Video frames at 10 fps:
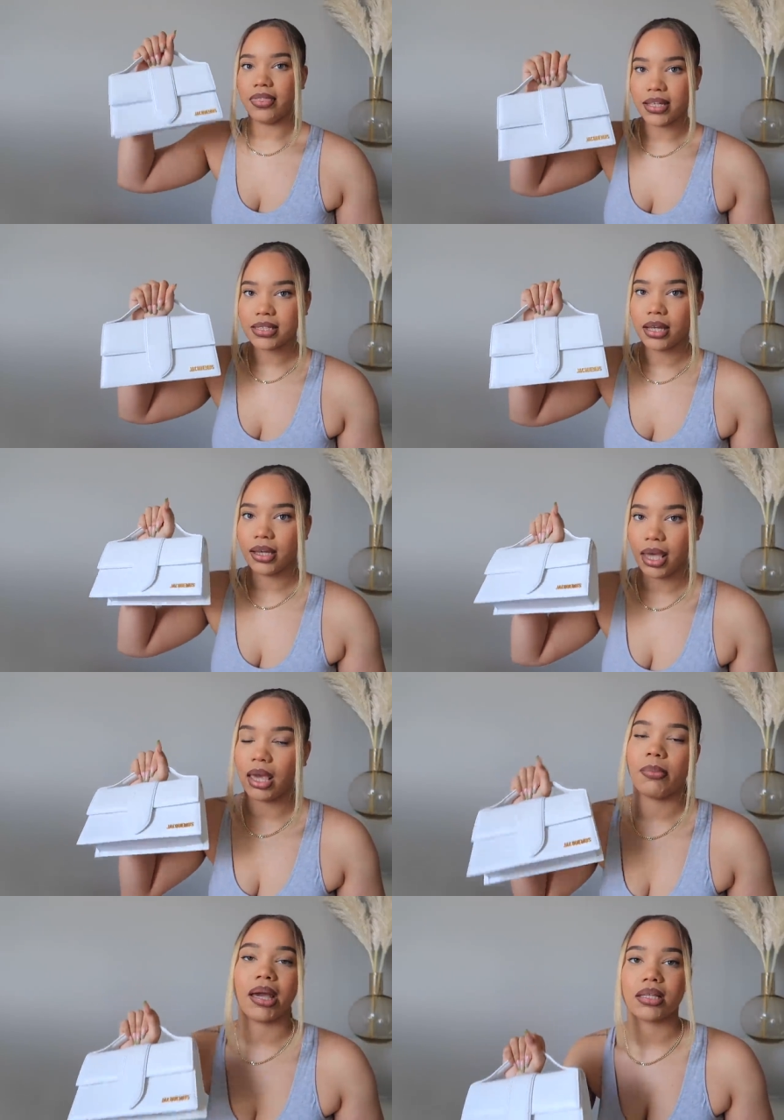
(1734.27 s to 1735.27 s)
this
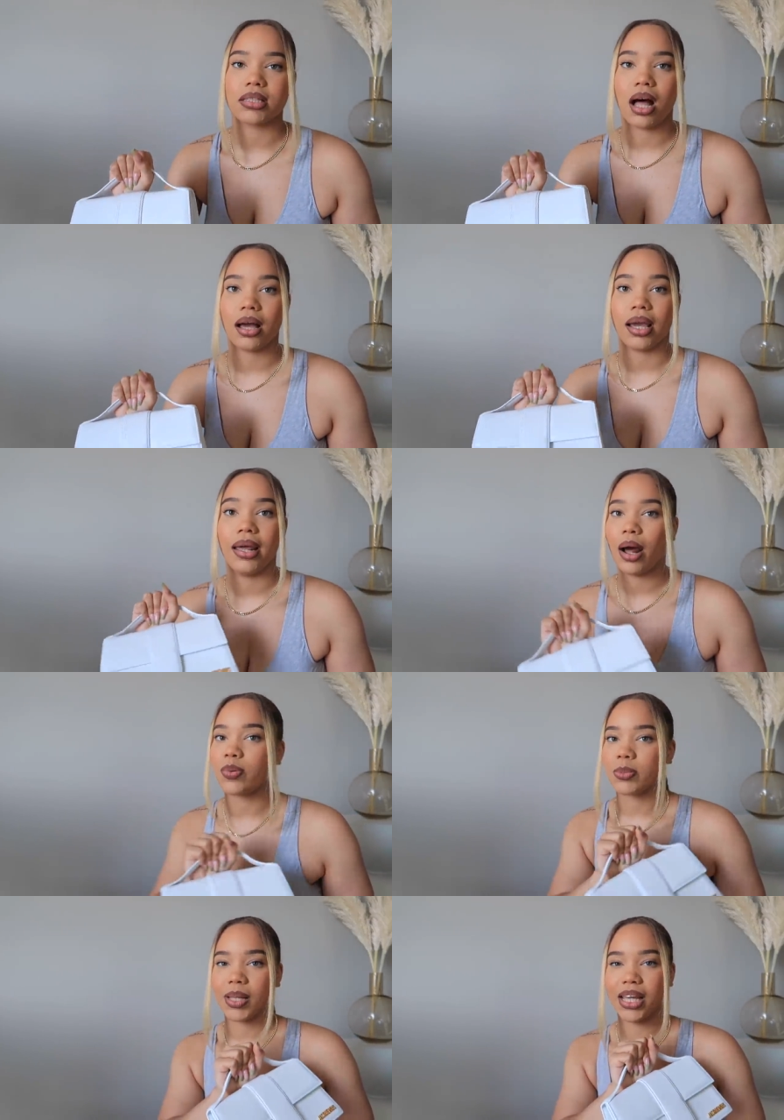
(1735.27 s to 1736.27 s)
came back in stock and I
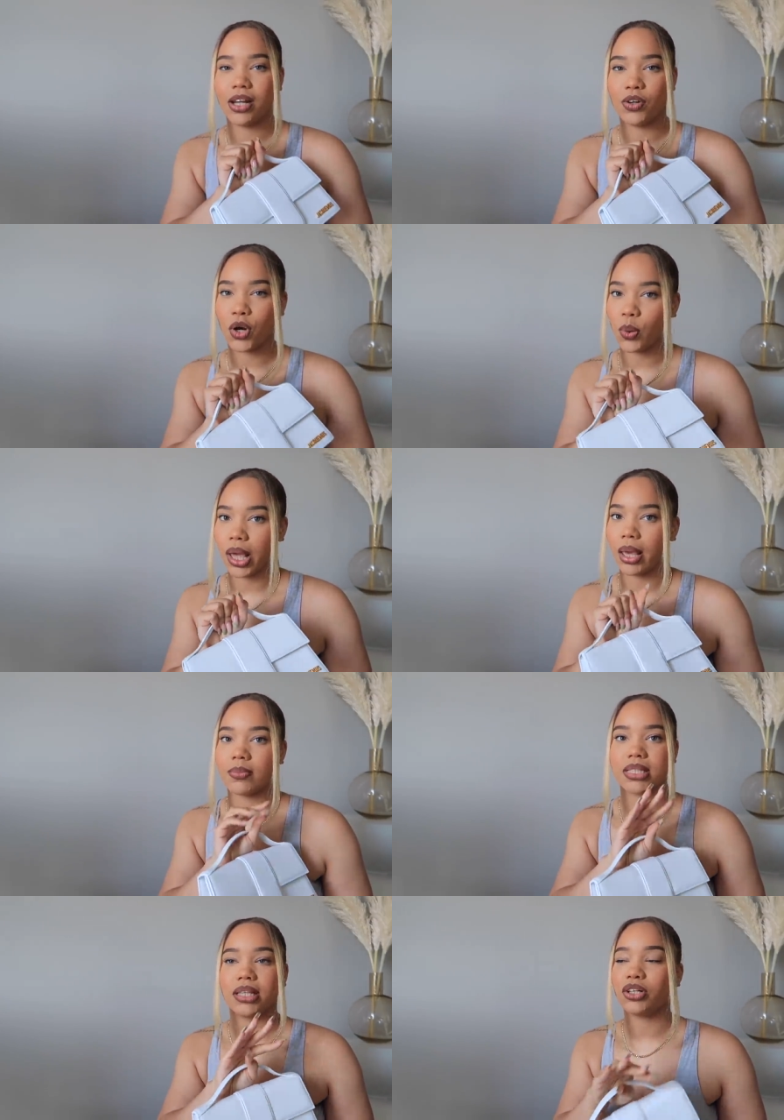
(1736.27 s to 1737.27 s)
was playing no
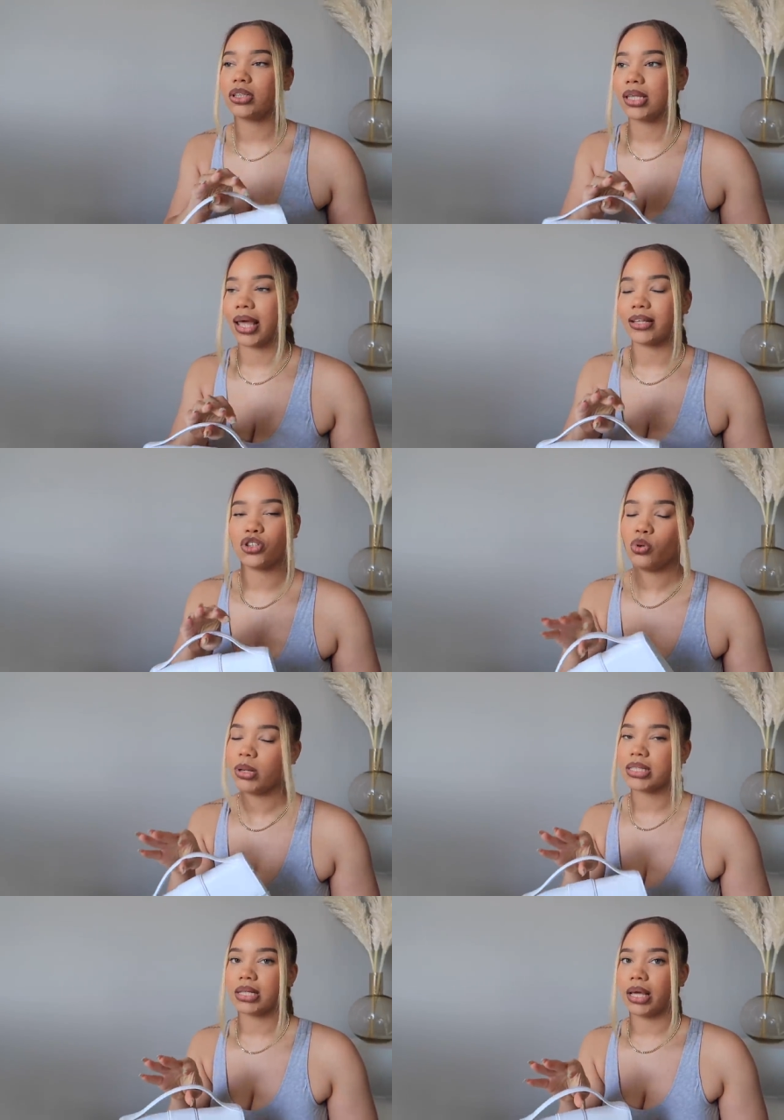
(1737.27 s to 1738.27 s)
games. Literally like two
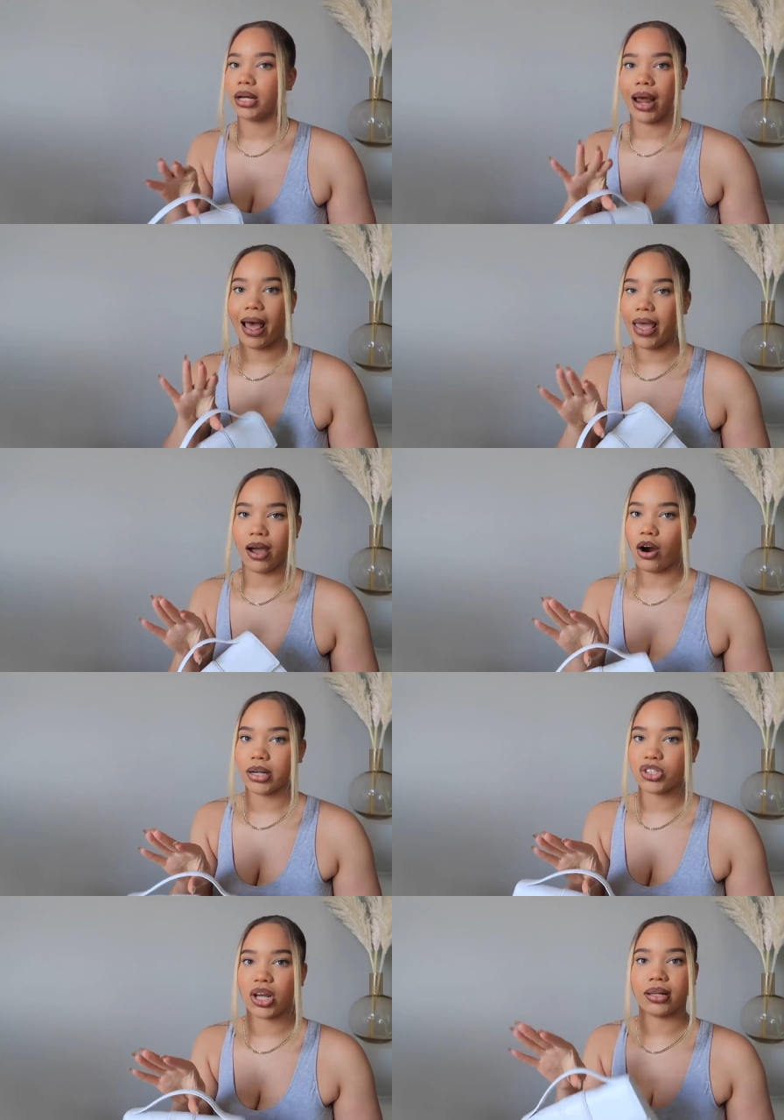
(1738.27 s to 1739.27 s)
minutes later, I
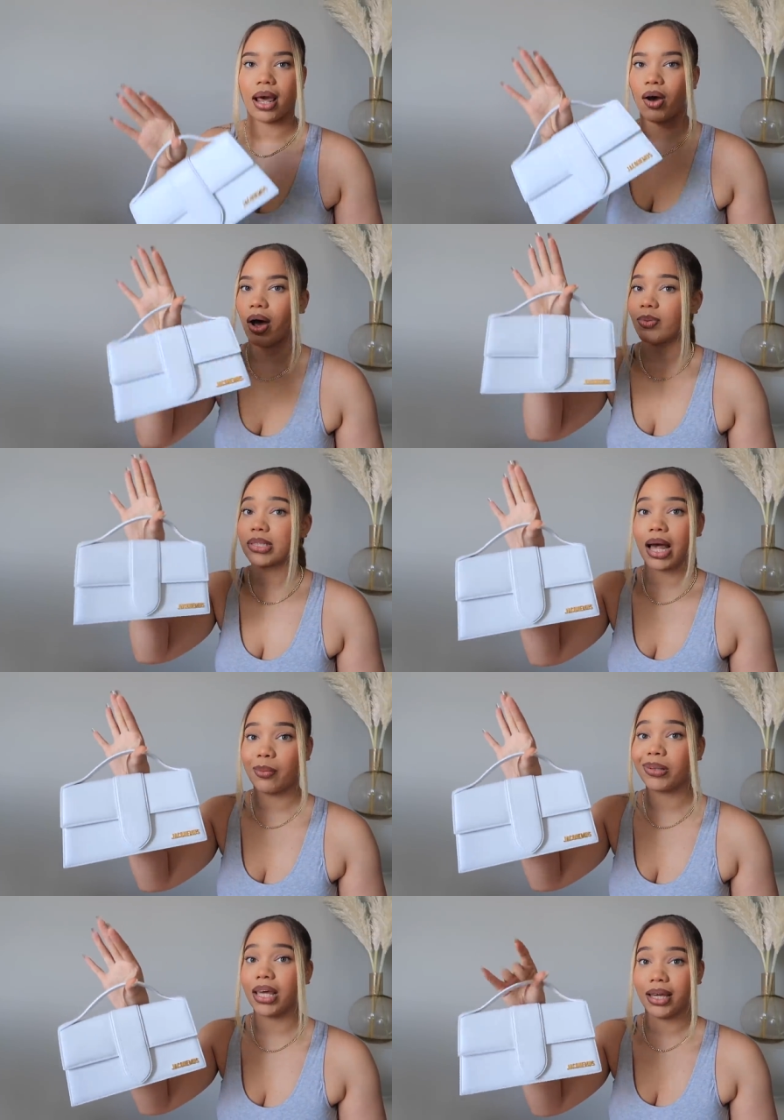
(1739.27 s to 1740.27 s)
already checked out. I was
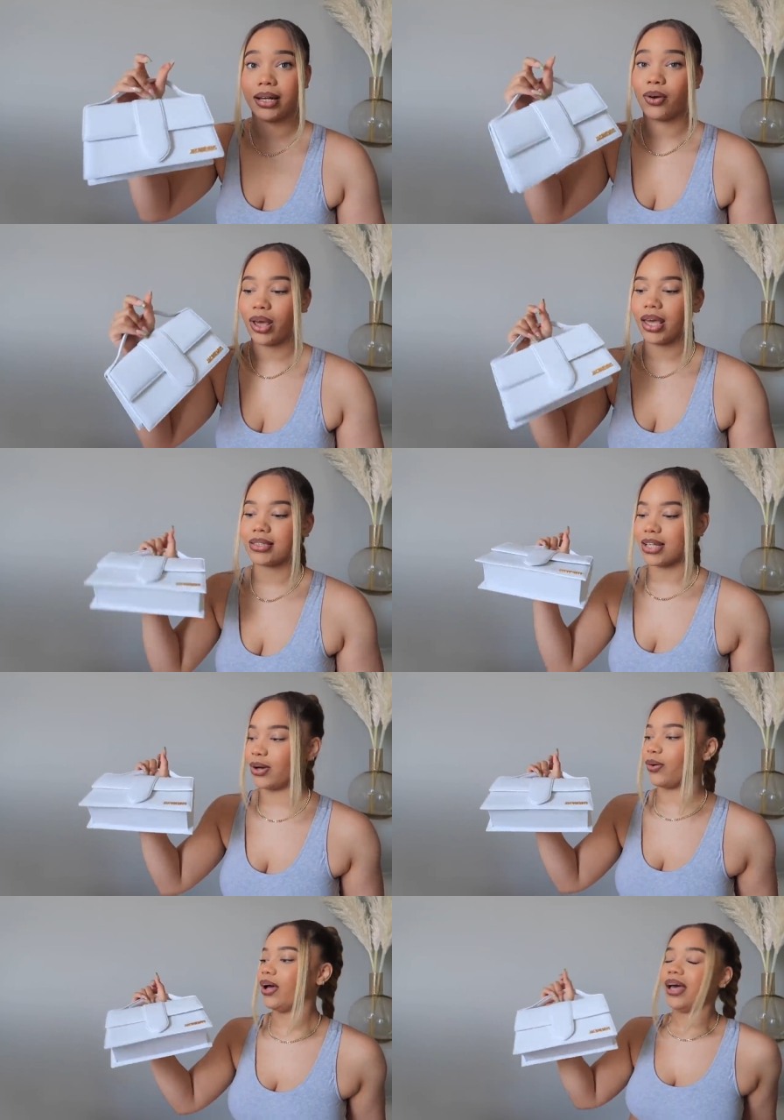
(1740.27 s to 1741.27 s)
not playing, okay?
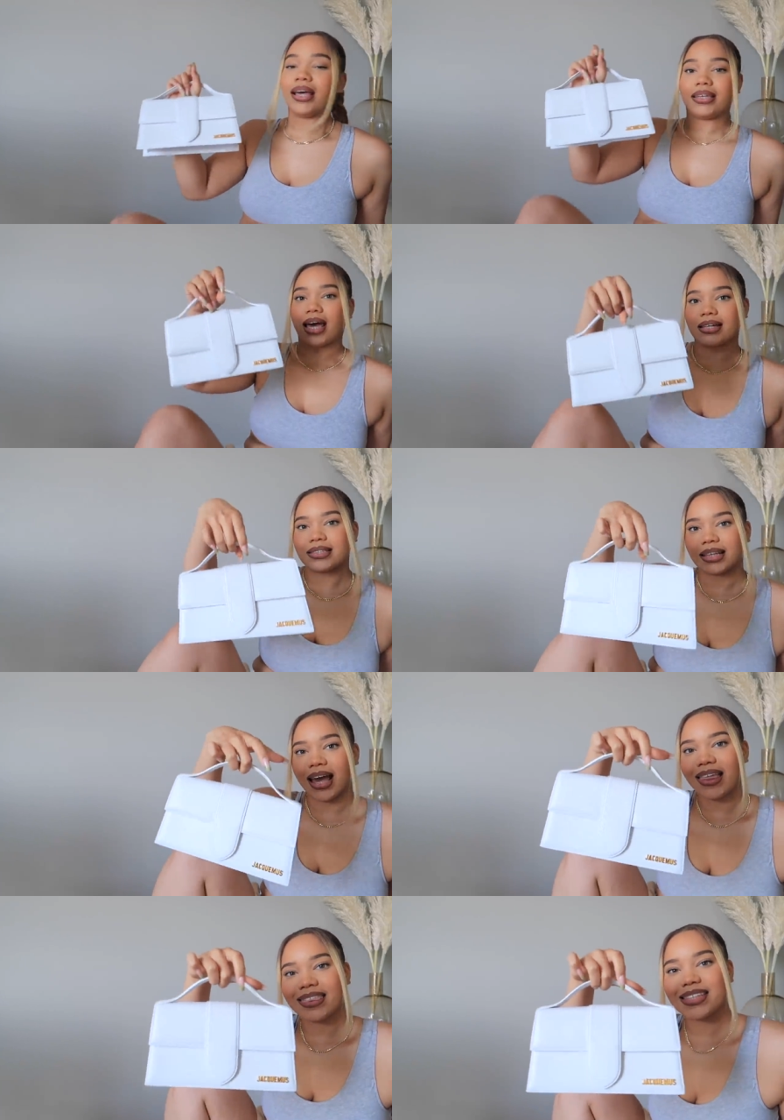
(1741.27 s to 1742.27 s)
So yes,
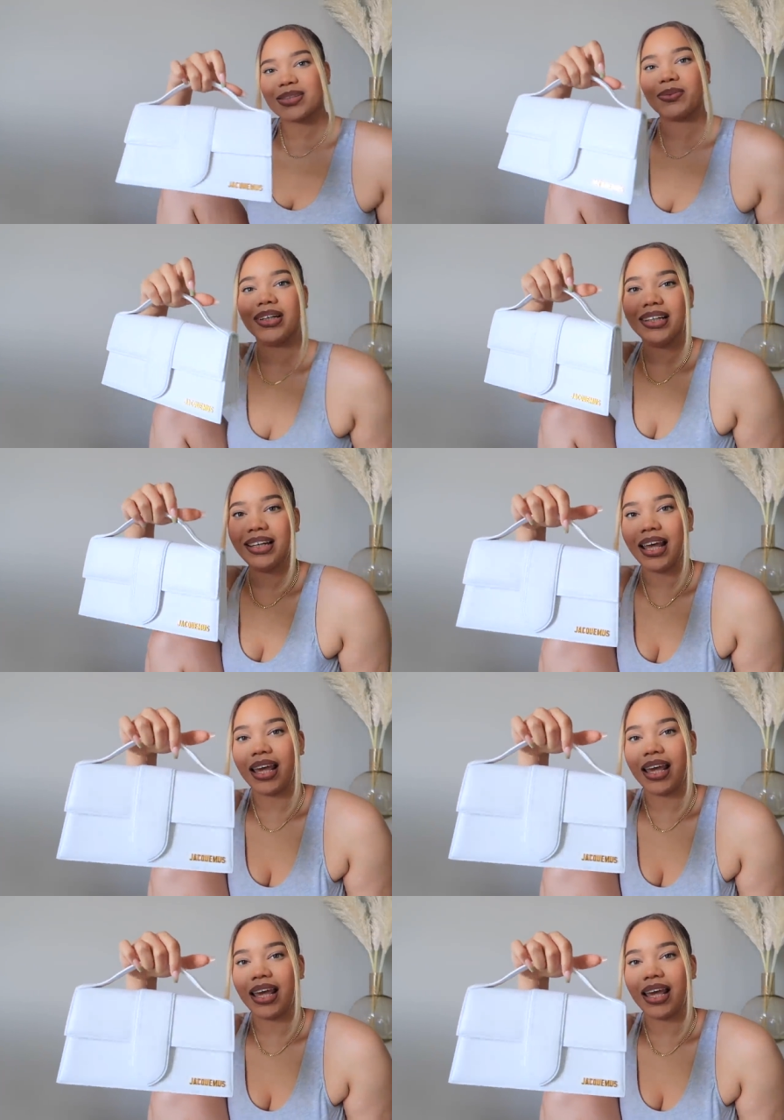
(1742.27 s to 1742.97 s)
got this one